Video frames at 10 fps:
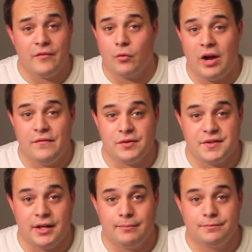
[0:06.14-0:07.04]
we have a rifle
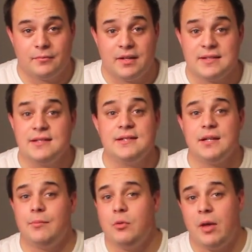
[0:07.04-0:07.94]
stand. This isn't
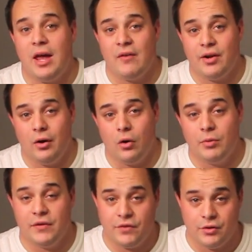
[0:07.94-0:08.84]
something you may have at home,
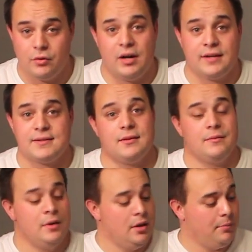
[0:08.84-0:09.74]
and if you do, excellent.
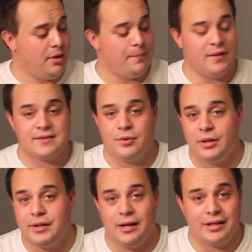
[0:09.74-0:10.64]
But it's
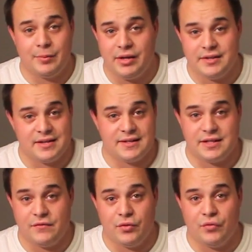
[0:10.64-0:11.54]
really not going to be a
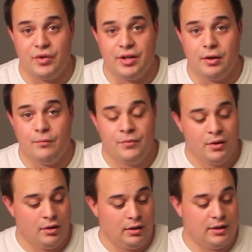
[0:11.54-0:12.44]
necessity for the video.
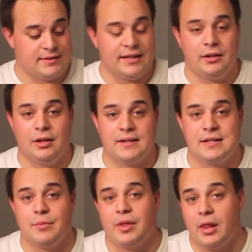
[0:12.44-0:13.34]
Let's take a look at
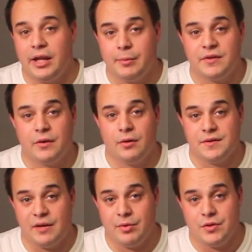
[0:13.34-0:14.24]
some of the cleaning
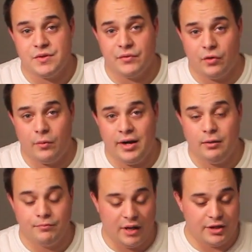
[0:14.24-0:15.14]
materials I've been using for a
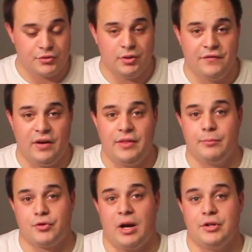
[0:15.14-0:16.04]
while. I truly find
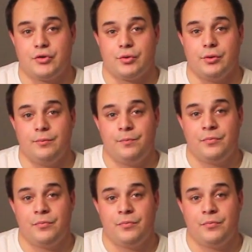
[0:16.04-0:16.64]
them tried and true.